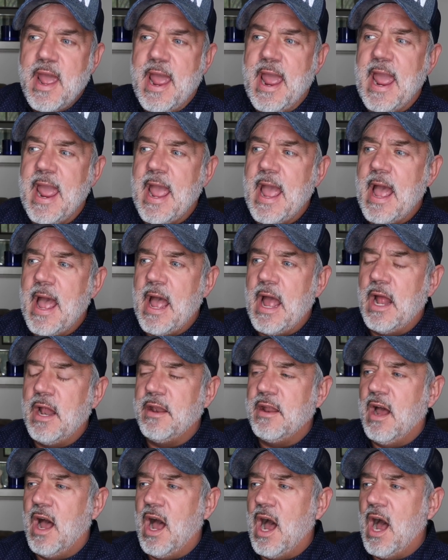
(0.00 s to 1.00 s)

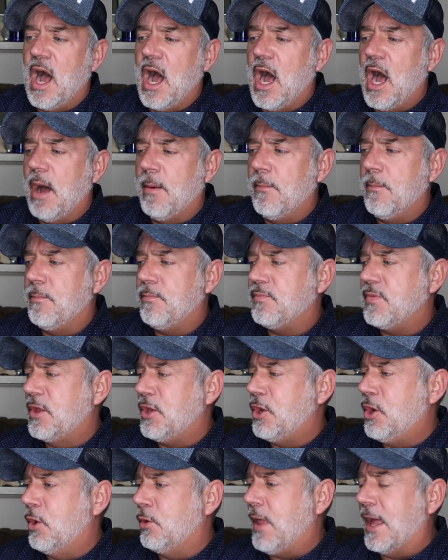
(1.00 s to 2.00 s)
and
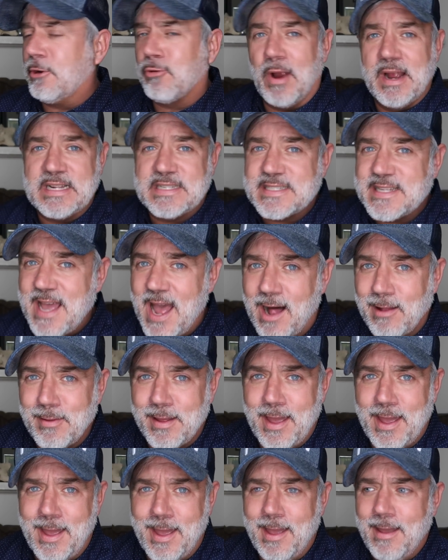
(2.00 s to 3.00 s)
you know, like Grace
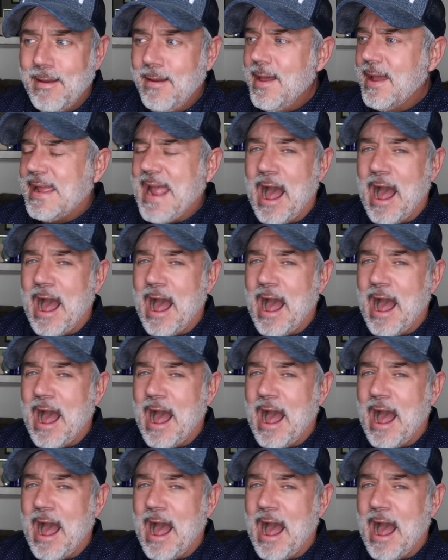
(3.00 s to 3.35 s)
Kelly,